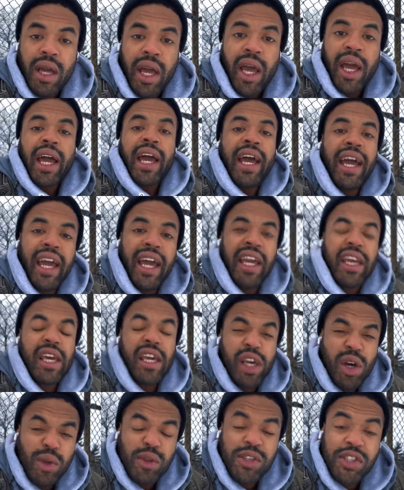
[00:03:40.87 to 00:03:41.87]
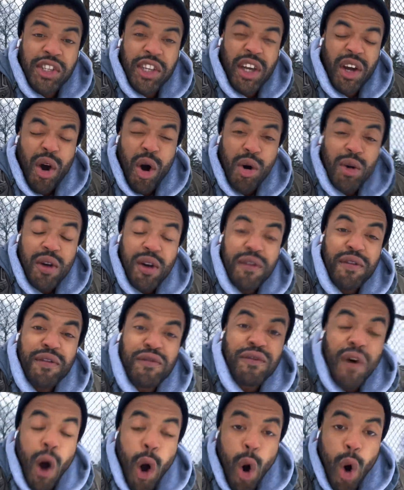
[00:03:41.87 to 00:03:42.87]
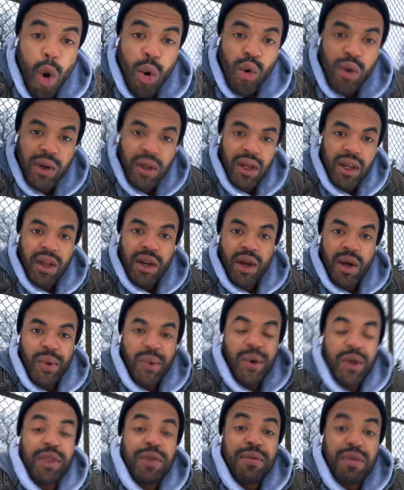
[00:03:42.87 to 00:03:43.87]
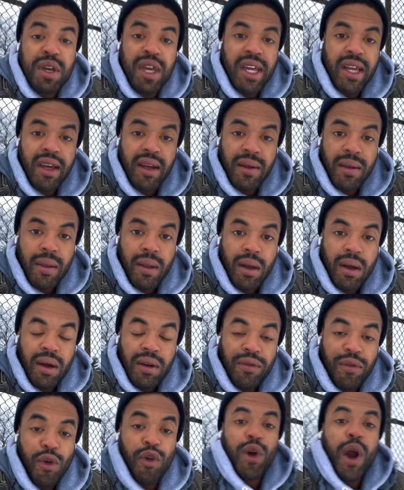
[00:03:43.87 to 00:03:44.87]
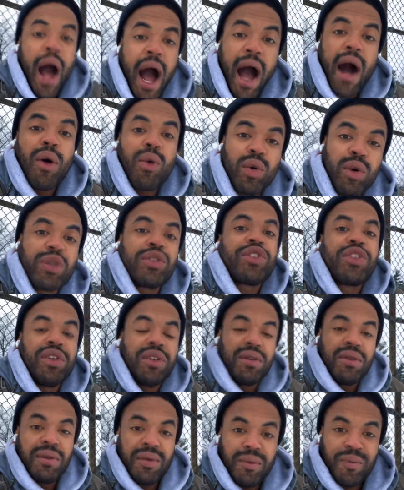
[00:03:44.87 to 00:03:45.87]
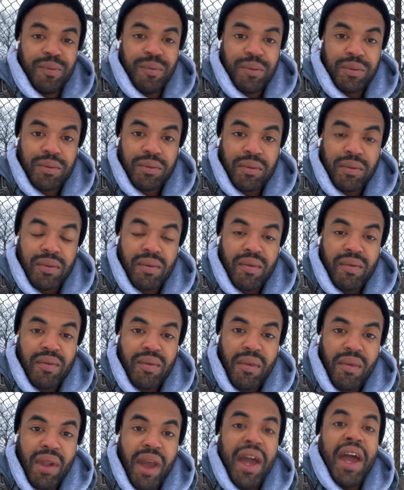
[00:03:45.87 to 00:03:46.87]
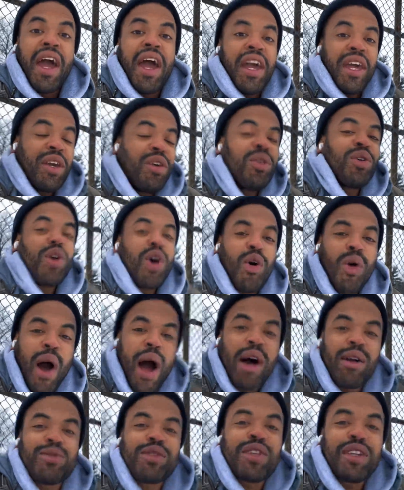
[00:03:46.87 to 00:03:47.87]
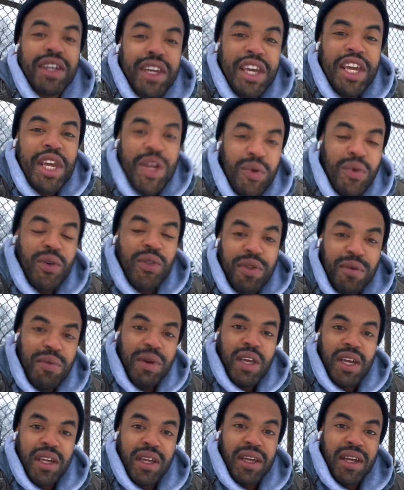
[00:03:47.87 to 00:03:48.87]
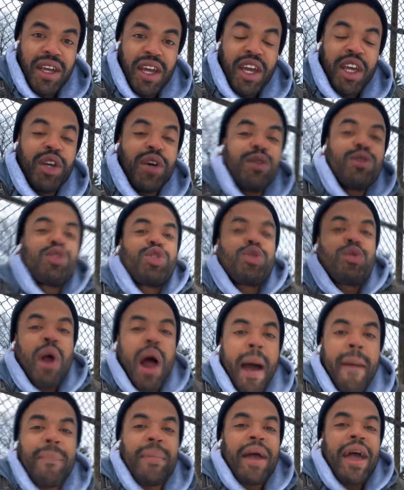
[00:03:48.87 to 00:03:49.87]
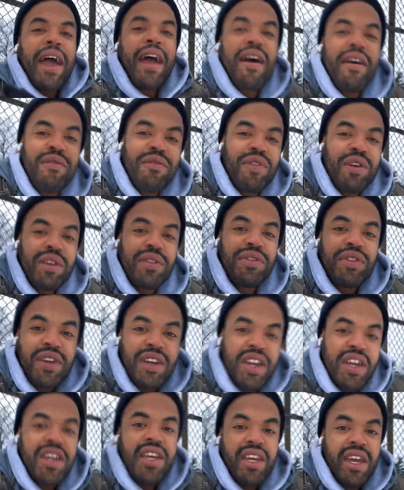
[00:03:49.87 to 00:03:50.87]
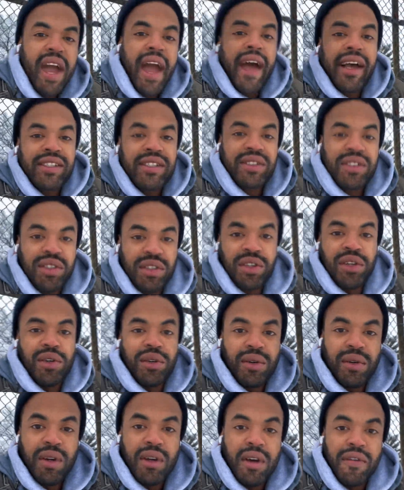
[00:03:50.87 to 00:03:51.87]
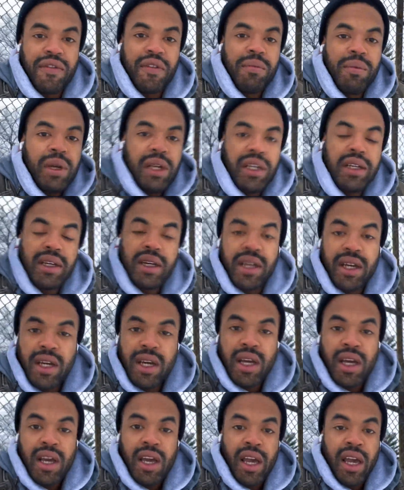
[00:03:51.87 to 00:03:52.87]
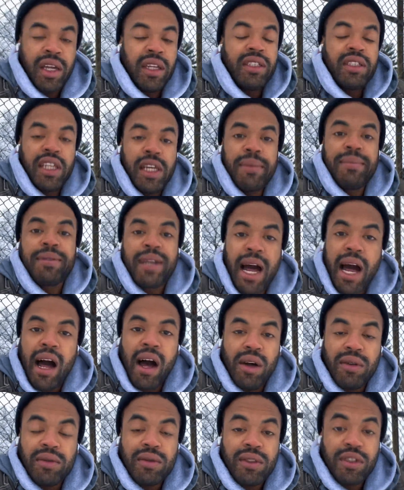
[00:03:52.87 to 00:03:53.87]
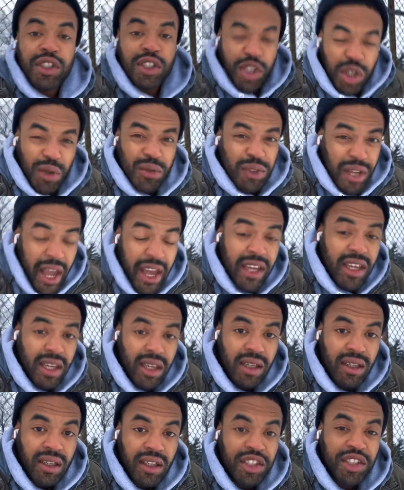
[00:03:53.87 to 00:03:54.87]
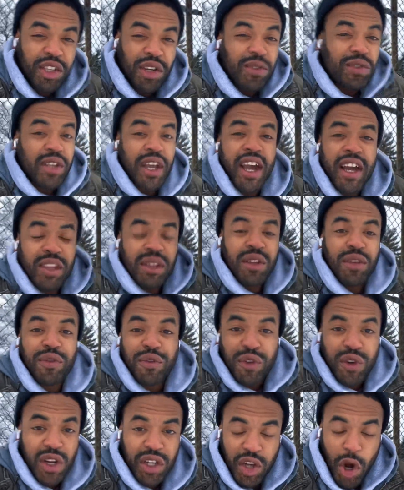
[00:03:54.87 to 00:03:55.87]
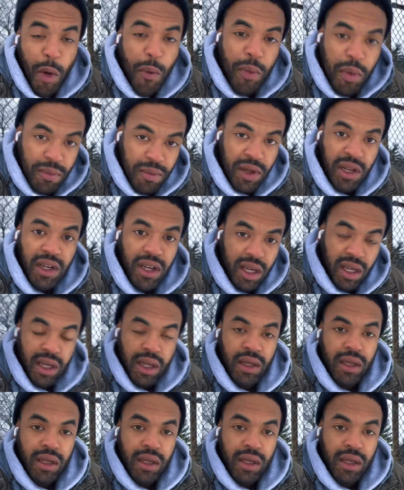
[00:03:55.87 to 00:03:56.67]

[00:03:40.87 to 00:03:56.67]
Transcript: Hey, he'll sit on the phone with me for an hour or two. He'll go out to eat with me. He'll drop everything he has to do for me. And deep down, she'll take it. She'll take the free dopamine hit.